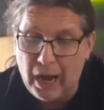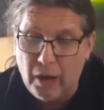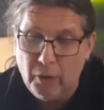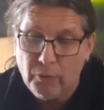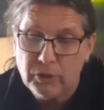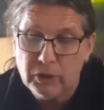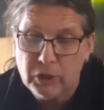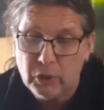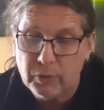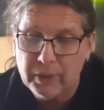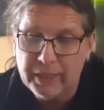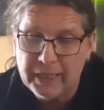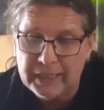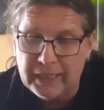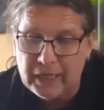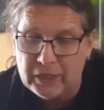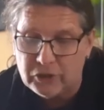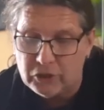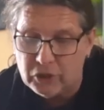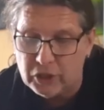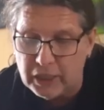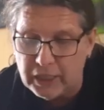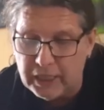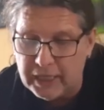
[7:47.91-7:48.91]
outgoing
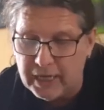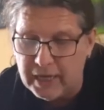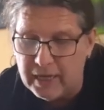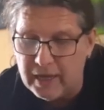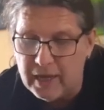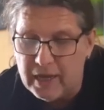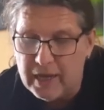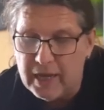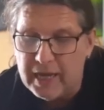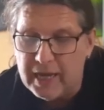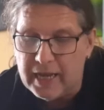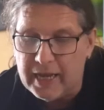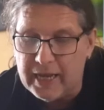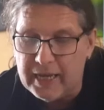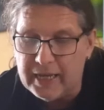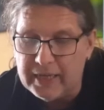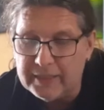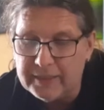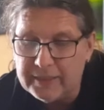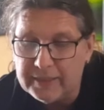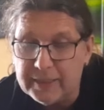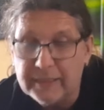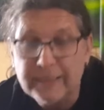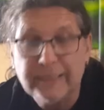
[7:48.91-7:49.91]
energy here
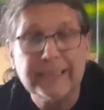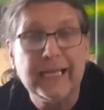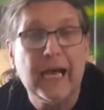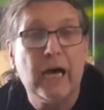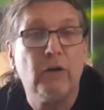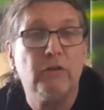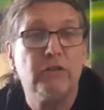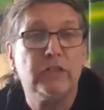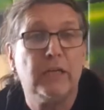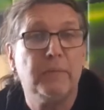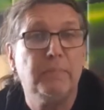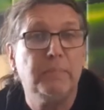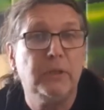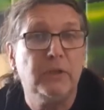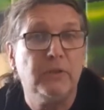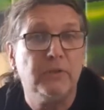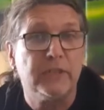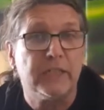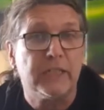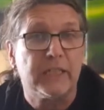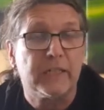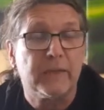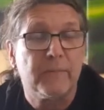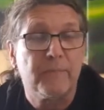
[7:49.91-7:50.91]
is sound and
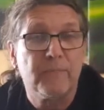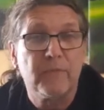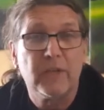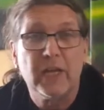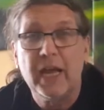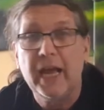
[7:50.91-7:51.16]
music.